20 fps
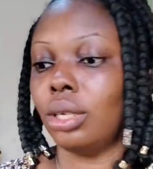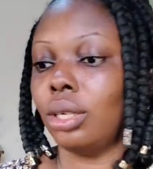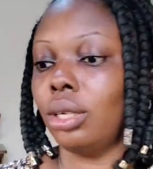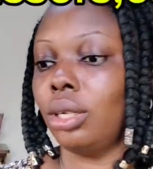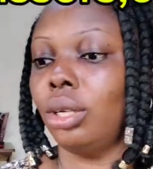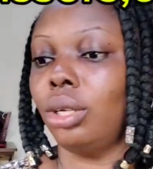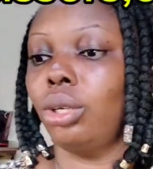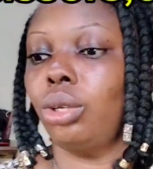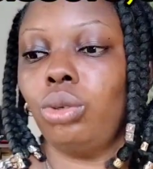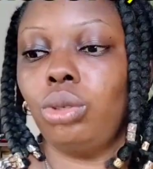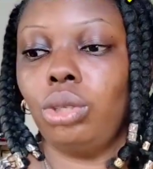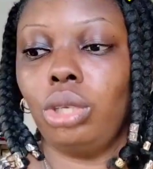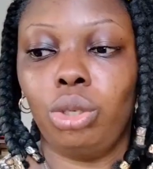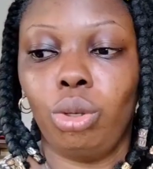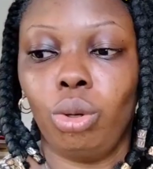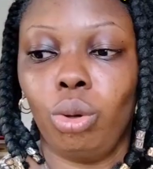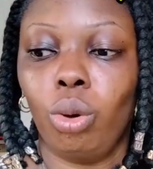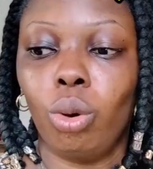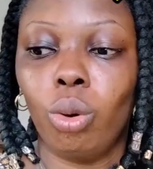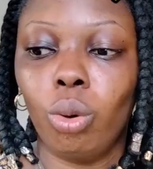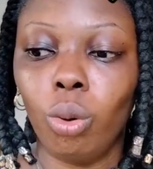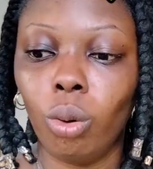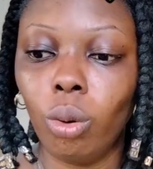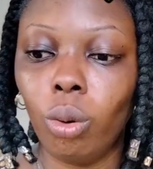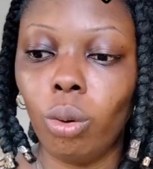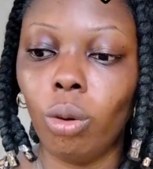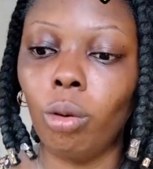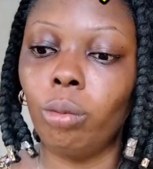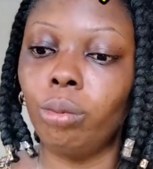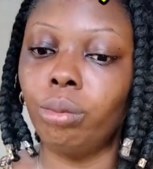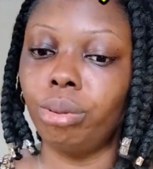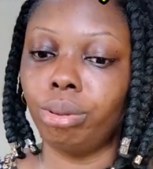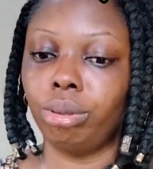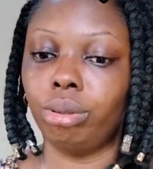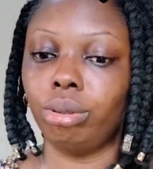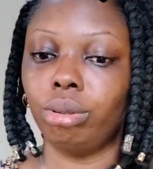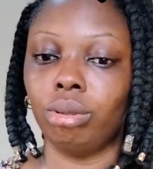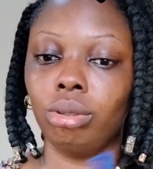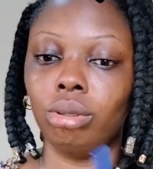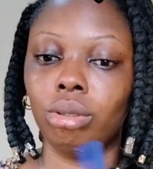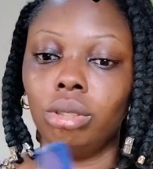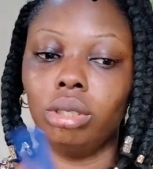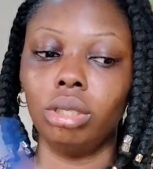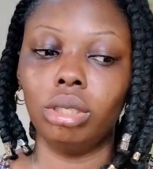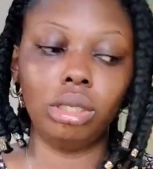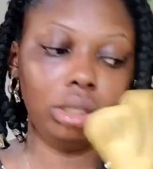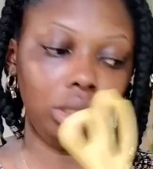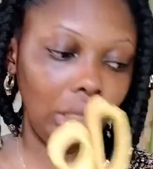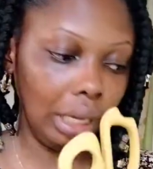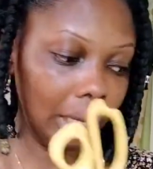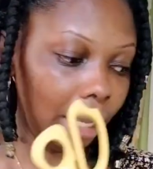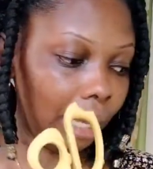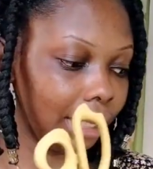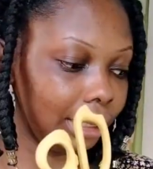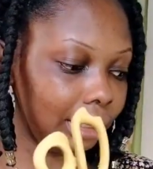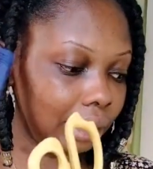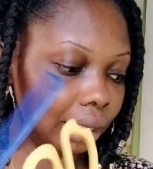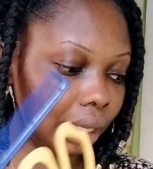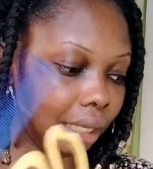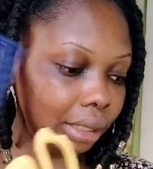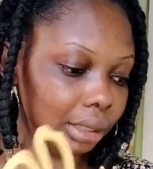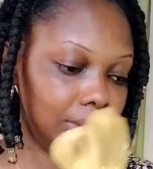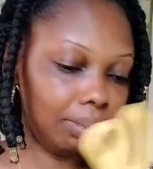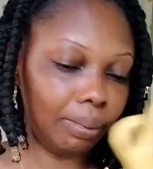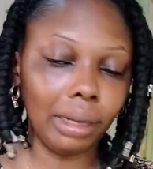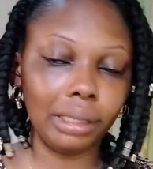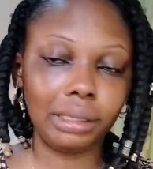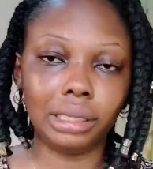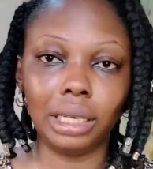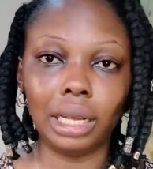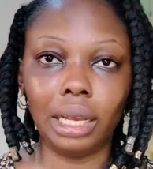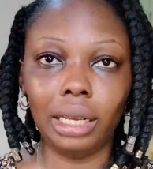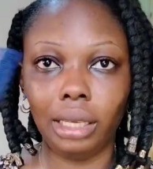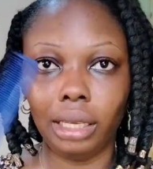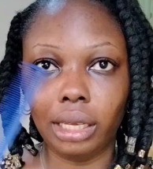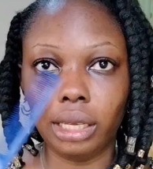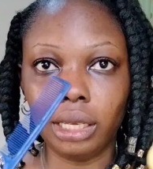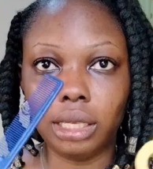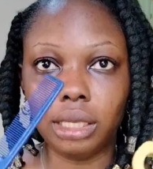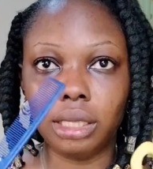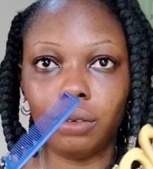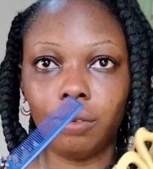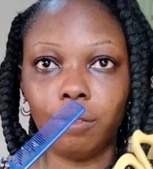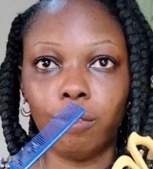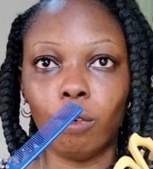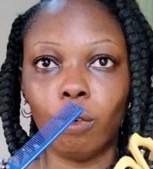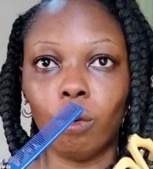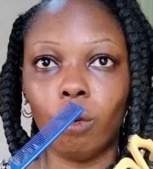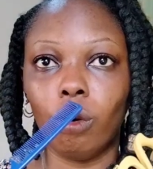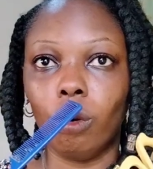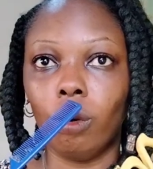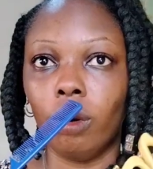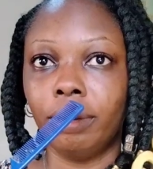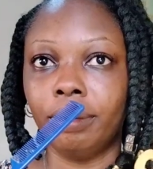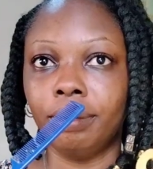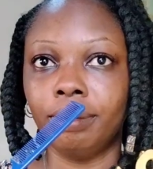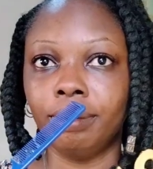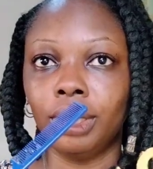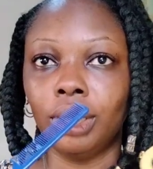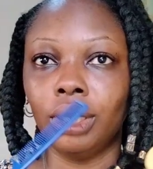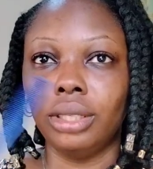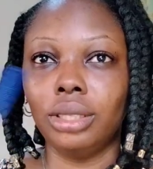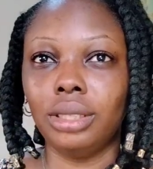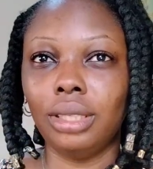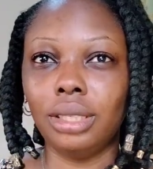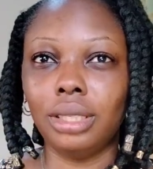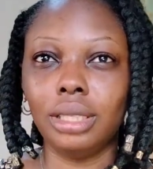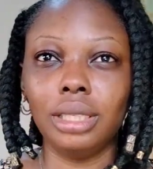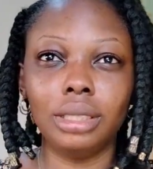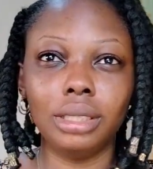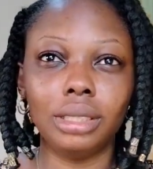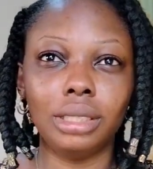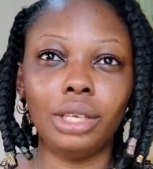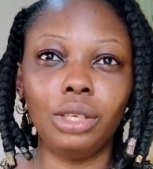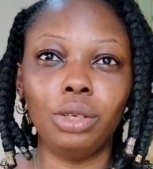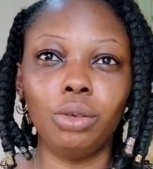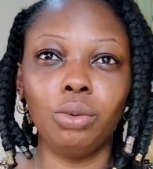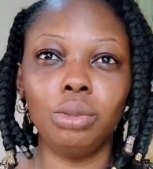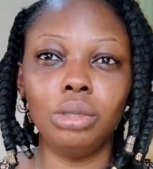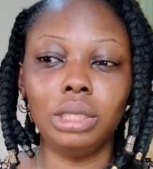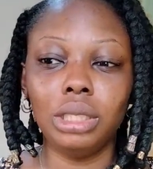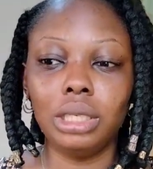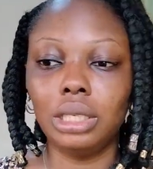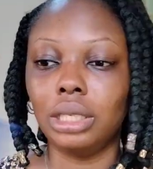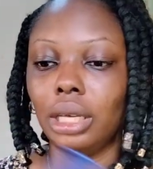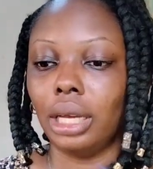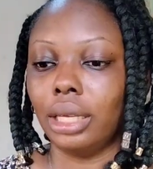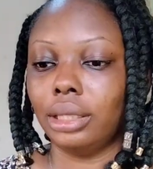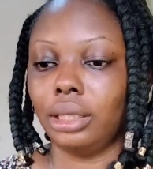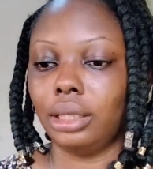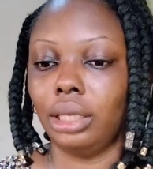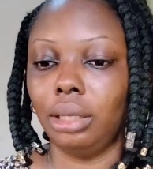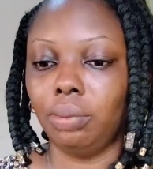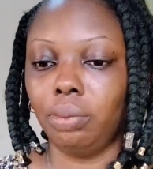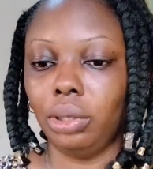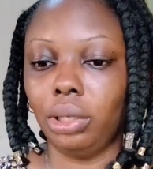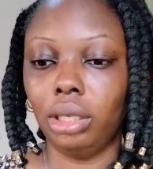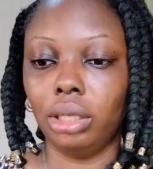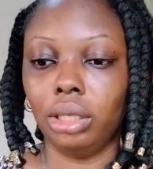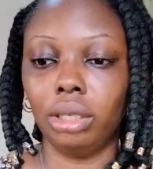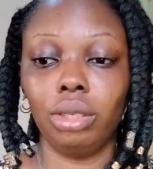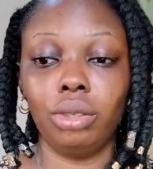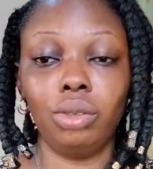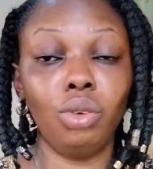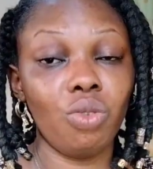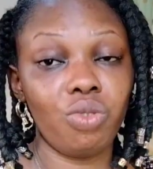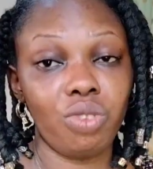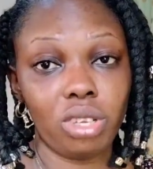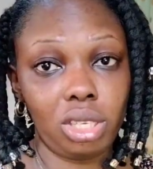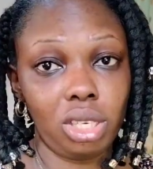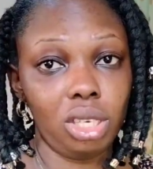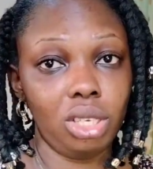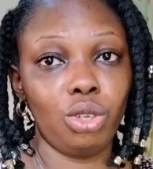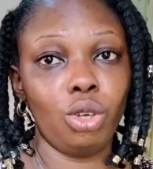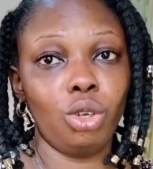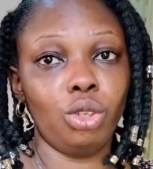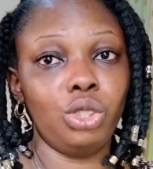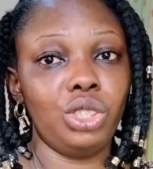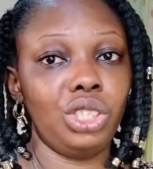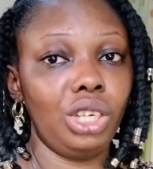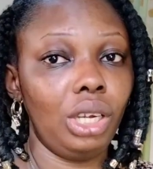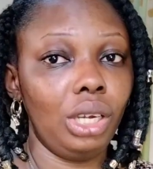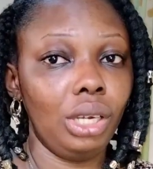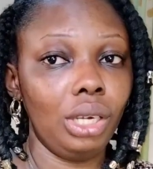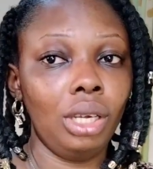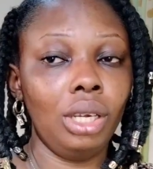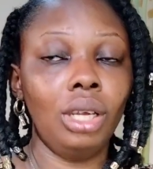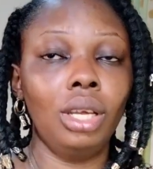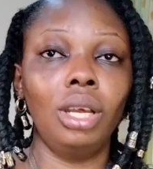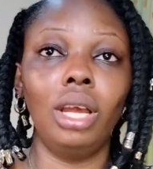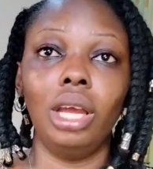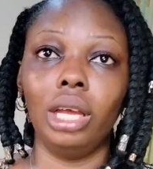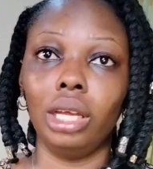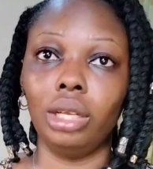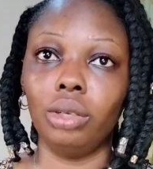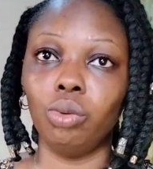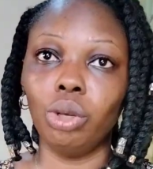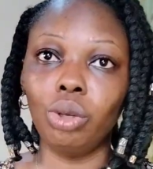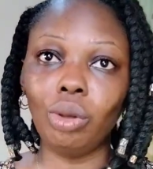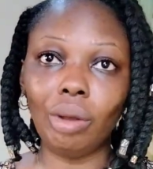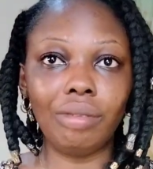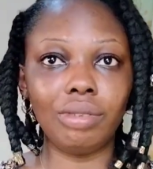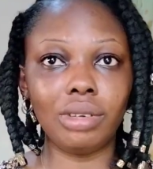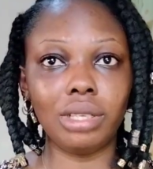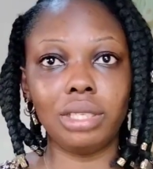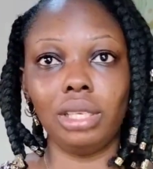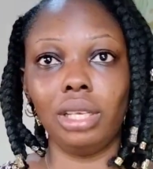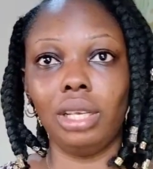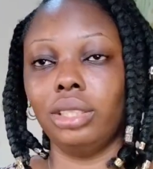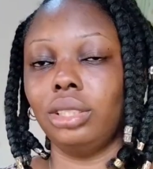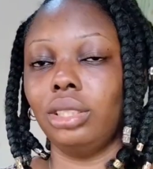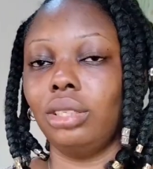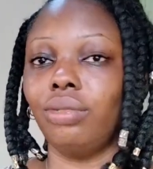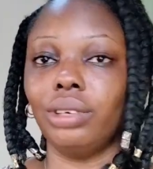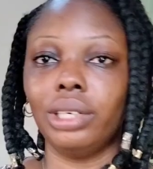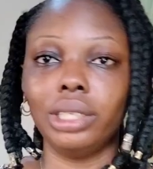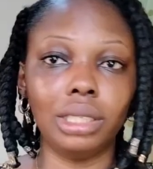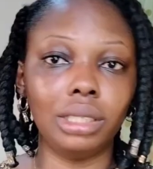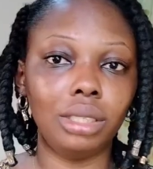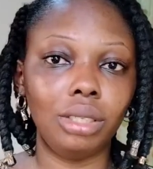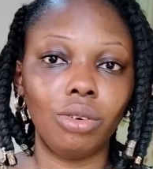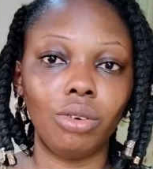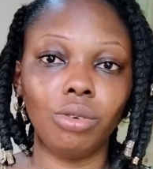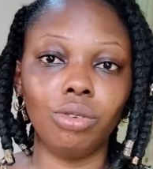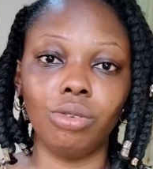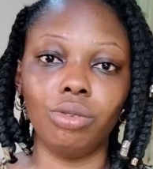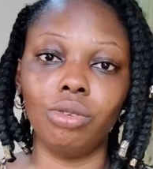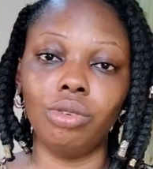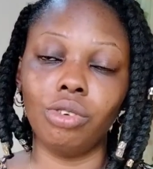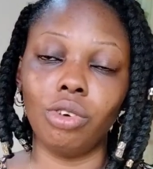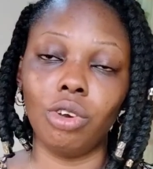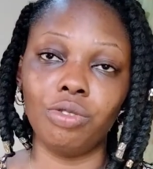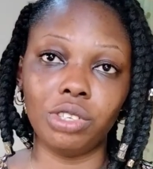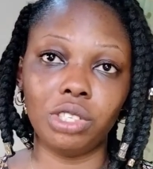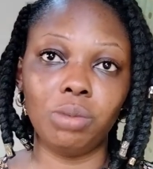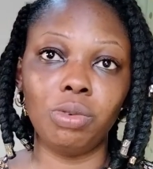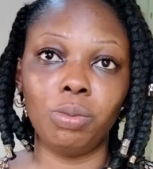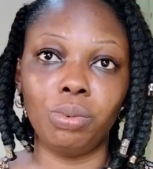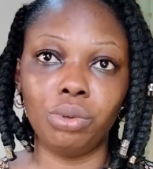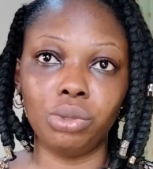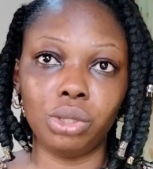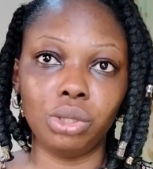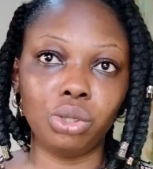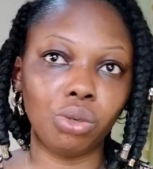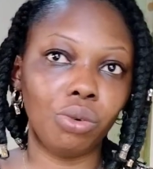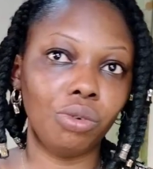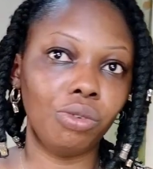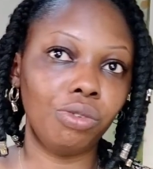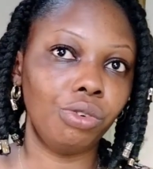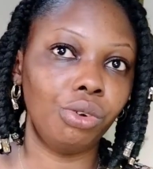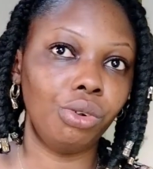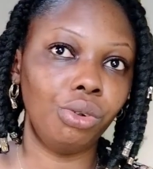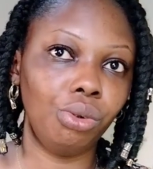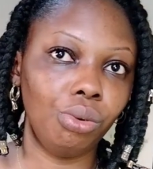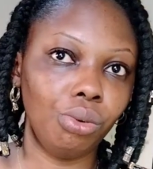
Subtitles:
You need your comb. Yeah, I think that is practically it for the things that you will need as a beginner. You obviously need your chair, and when you are ventilating, find any comfortable position for you.